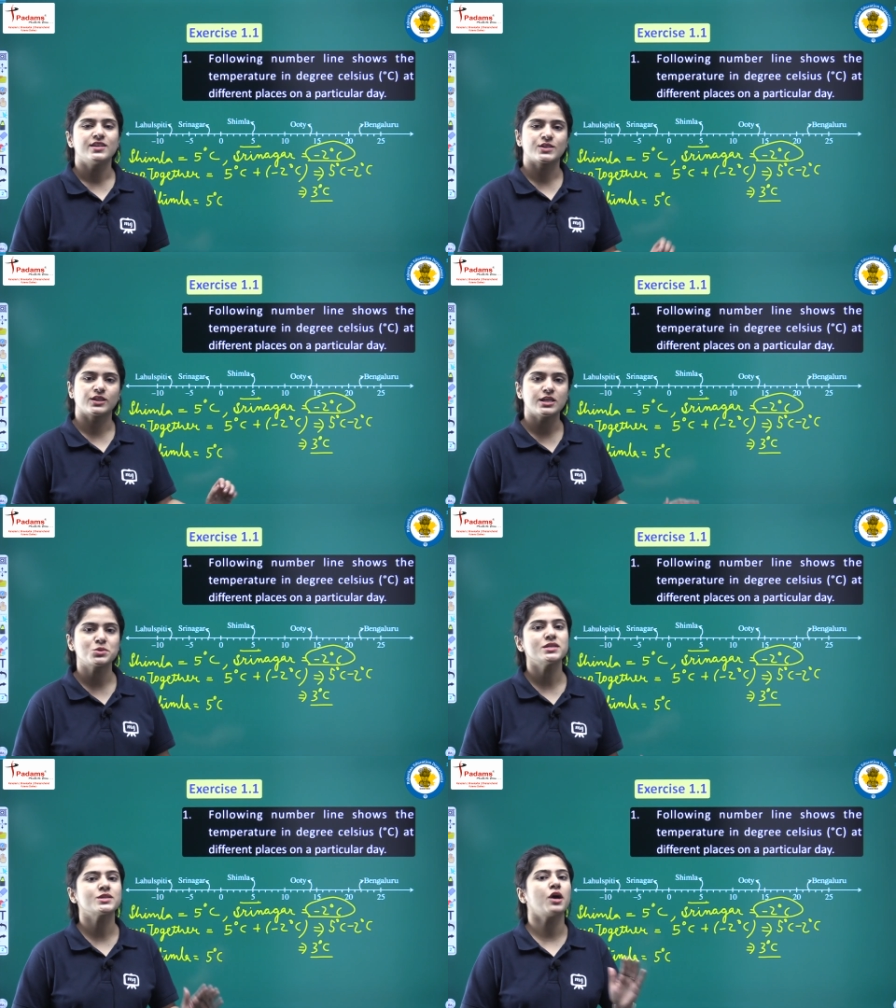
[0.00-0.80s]
So,
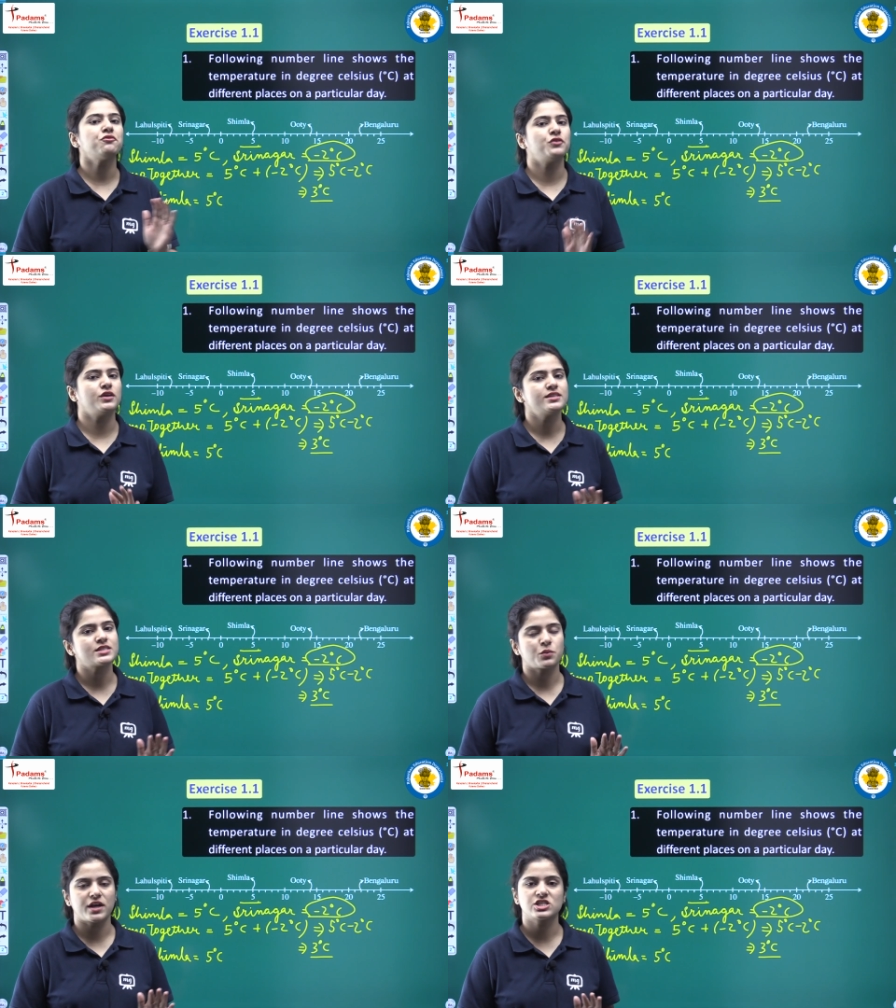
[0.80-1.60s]
this was your
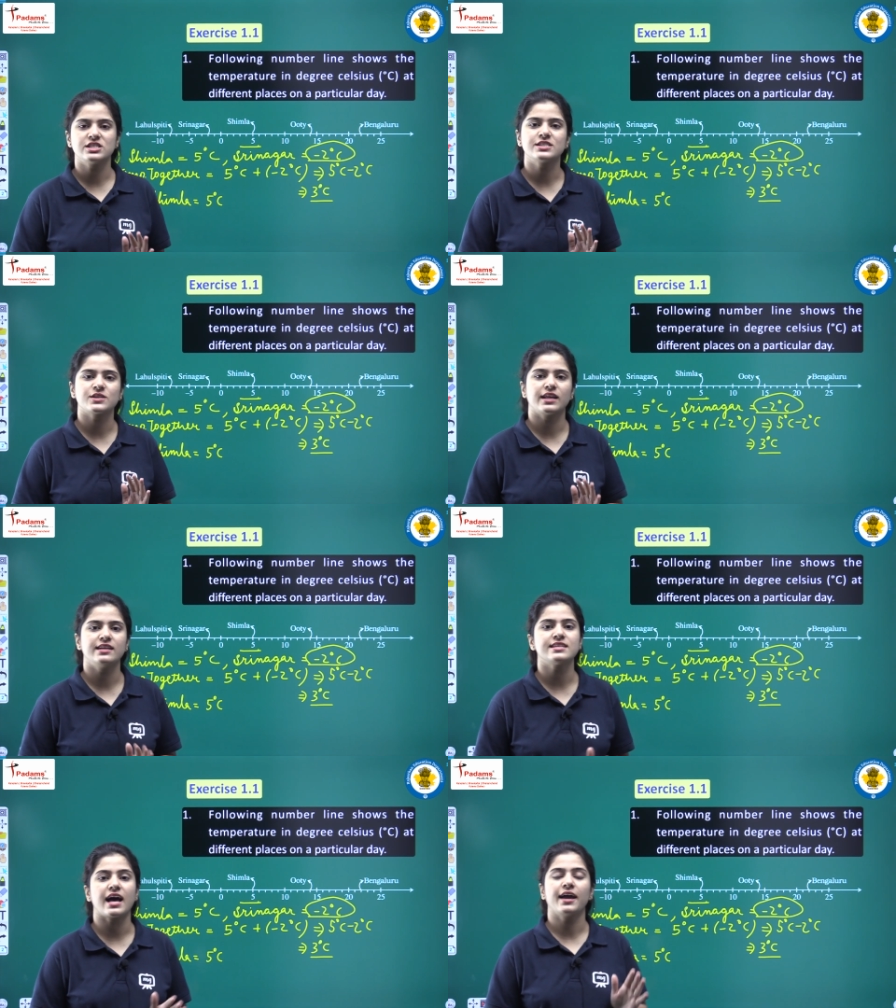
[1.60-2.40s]
first question
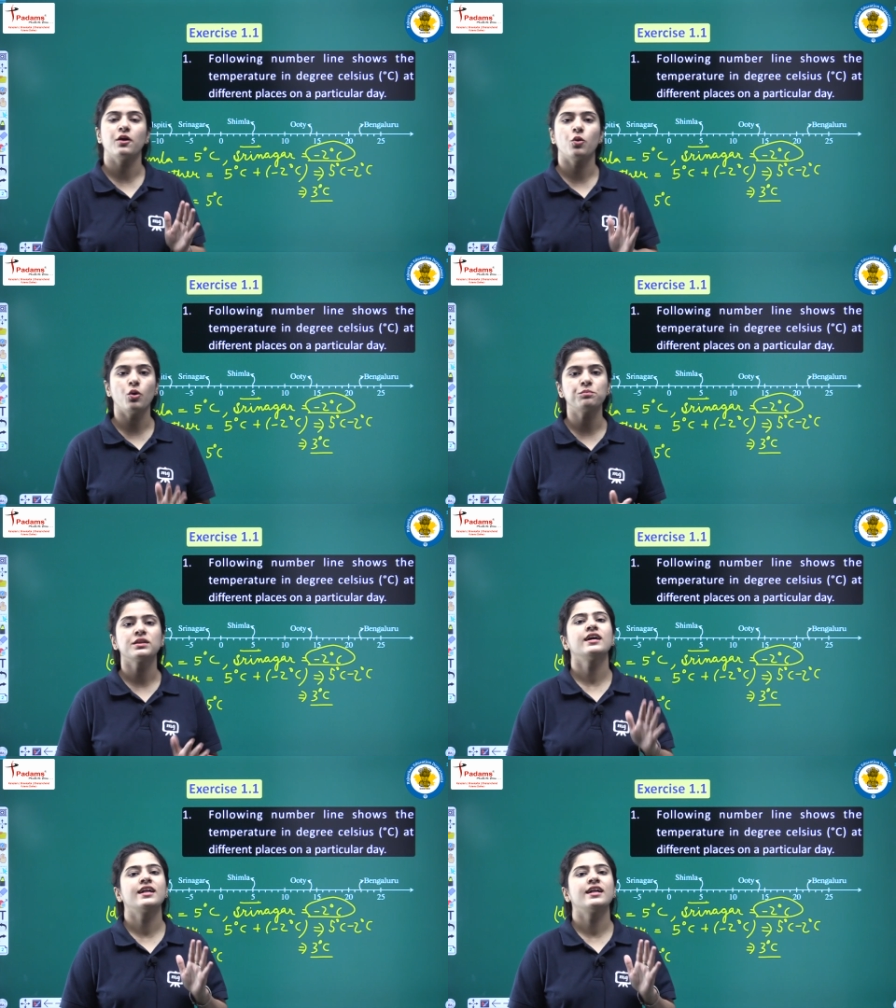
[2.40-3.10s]
students. I hope